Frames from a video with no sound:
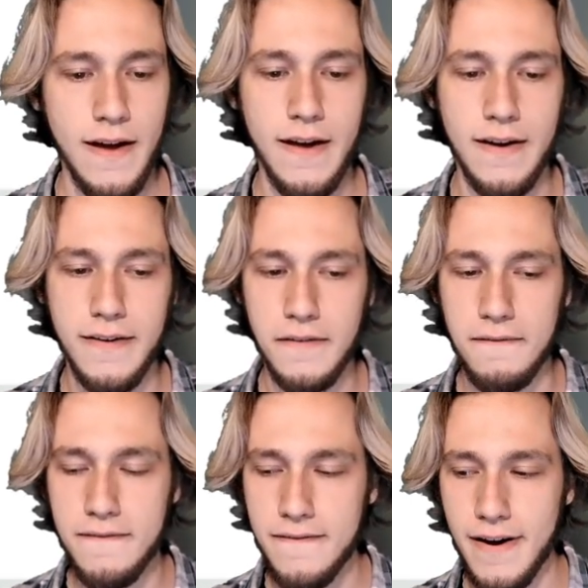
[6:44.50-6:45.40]
And
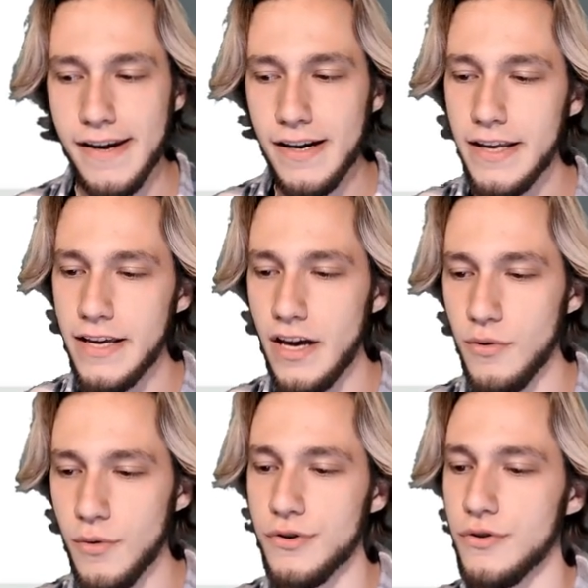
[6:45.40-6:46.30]
finally, I
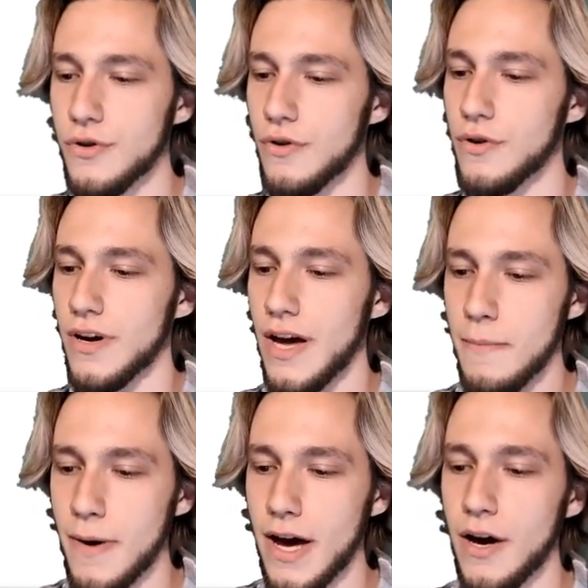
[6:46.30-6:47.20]
want to talk
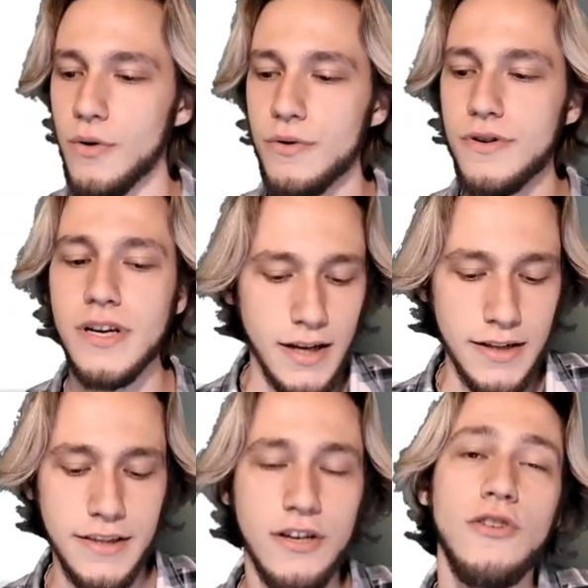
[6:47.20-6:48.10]
about
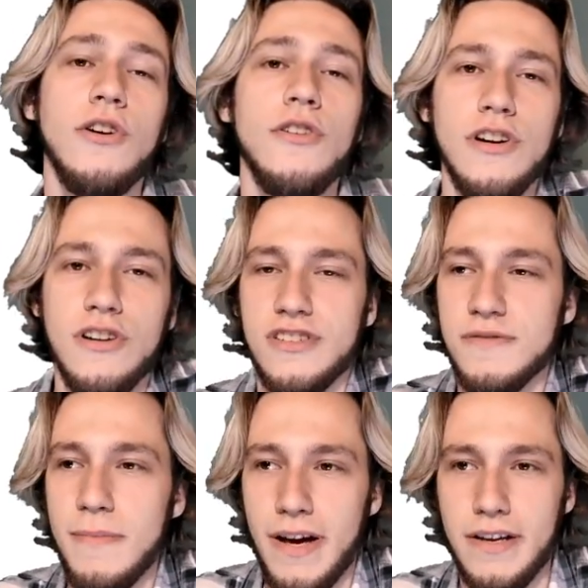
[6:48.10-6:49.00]
the
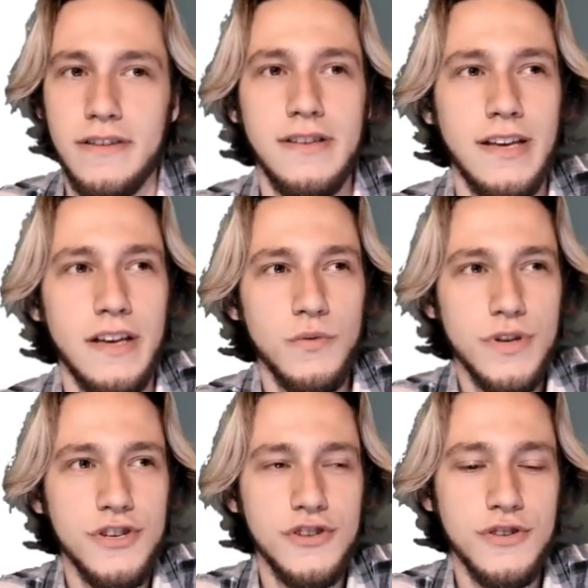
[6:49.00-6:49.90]
corners bug, uh,
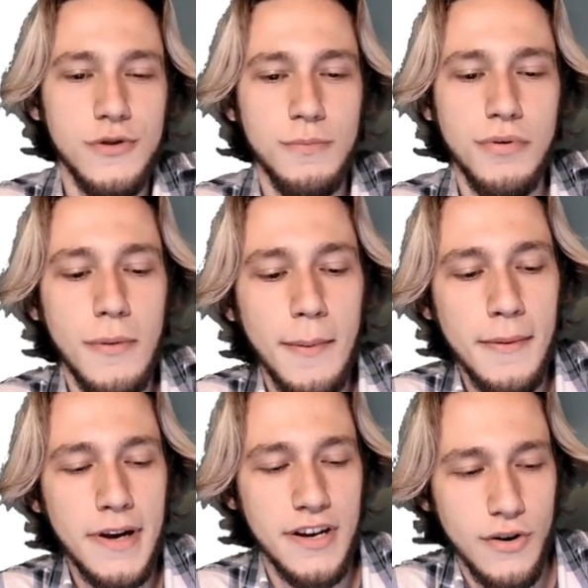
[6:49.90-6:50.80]
which you
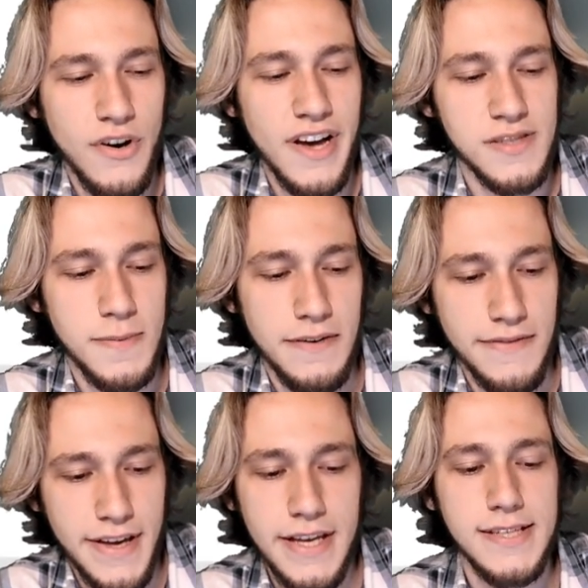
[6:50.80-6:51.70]
probably know has been
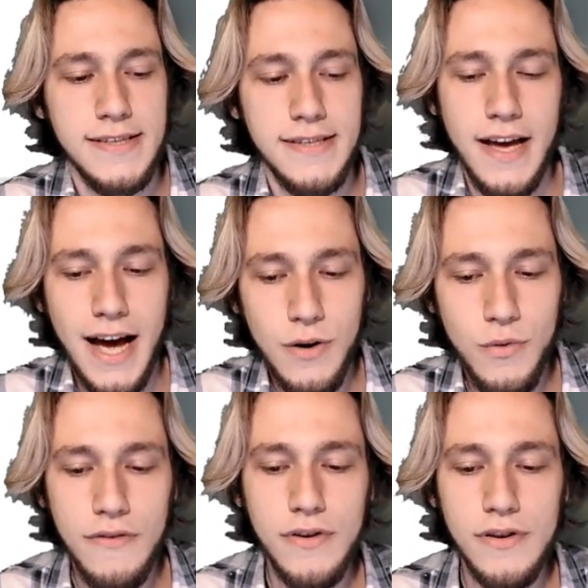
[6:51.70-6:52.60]
fixed.
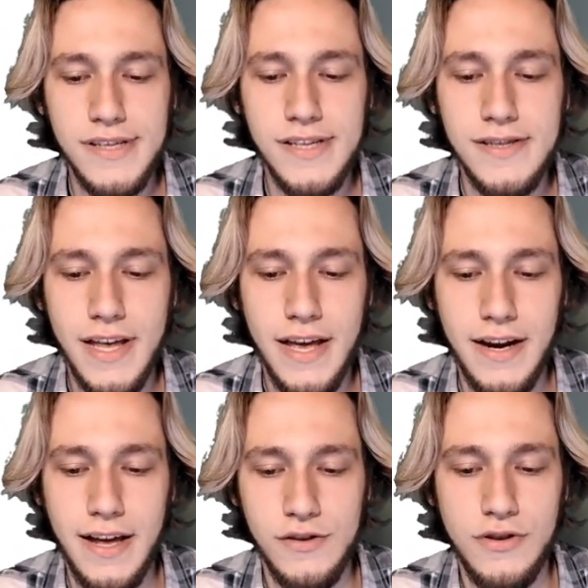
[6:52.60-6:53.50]
However, since
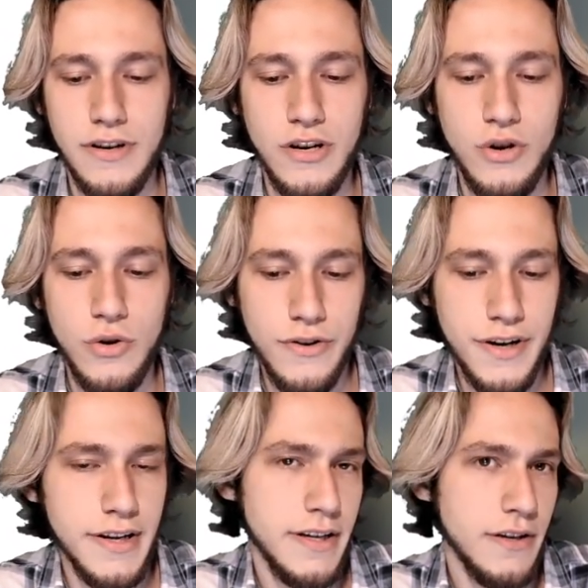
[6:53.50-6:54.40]
then, I actually
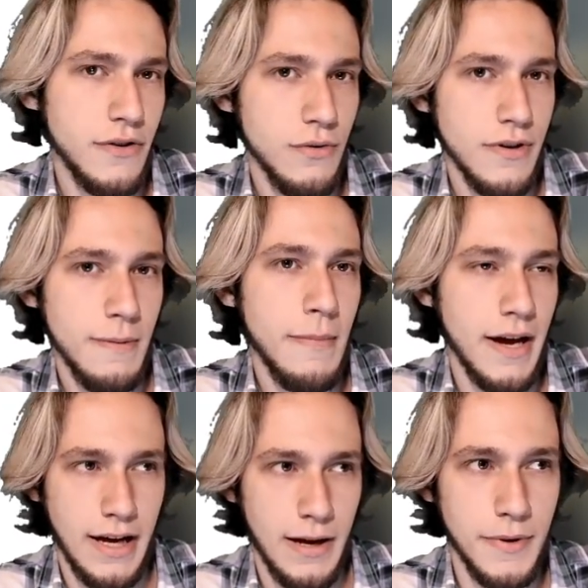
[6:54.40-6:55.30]
looked into the
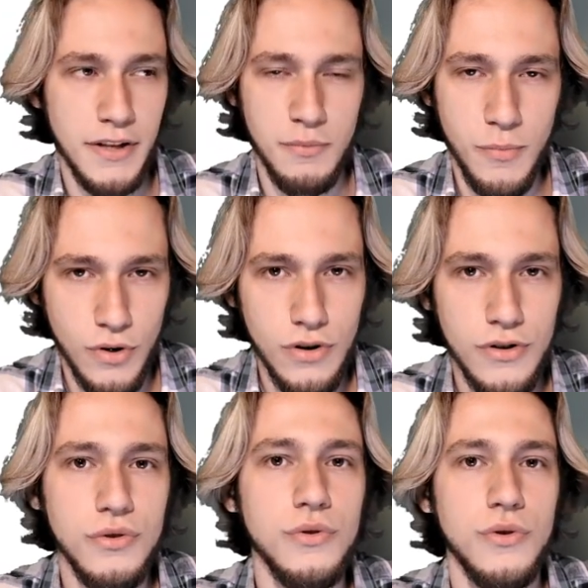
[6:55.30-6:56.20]
bug a bit more
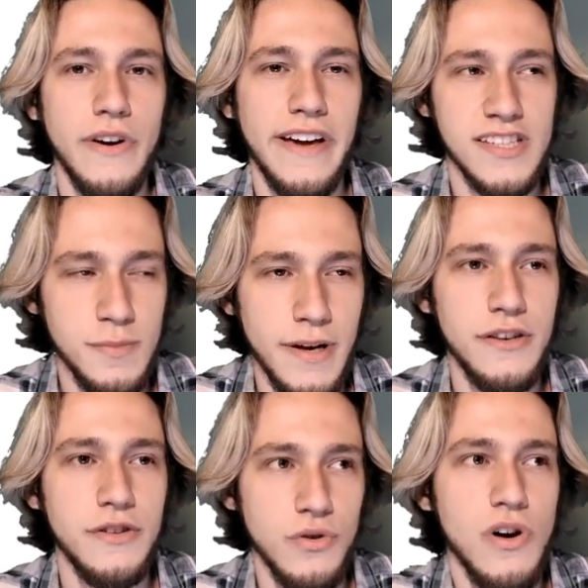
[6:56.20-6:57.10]
to
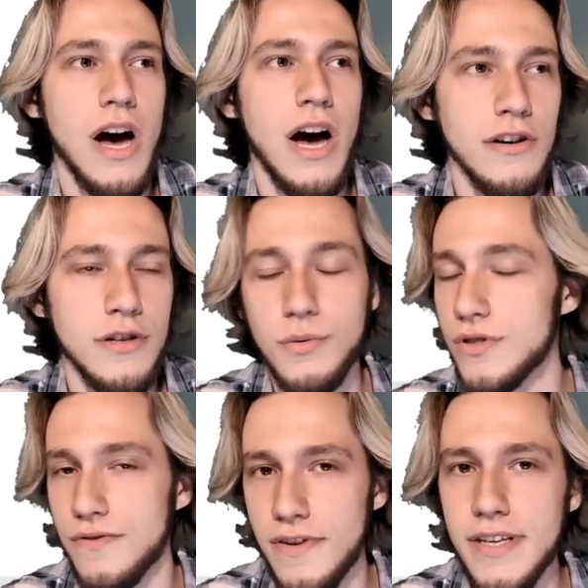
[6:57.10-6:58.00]
explain you how it
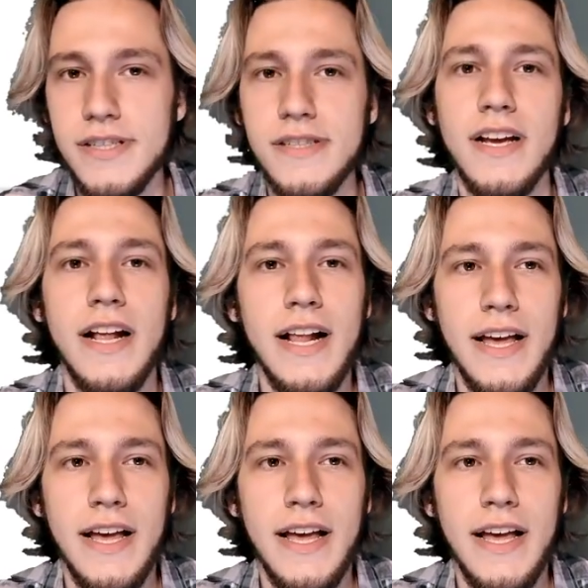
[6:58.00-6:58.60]
was fixed.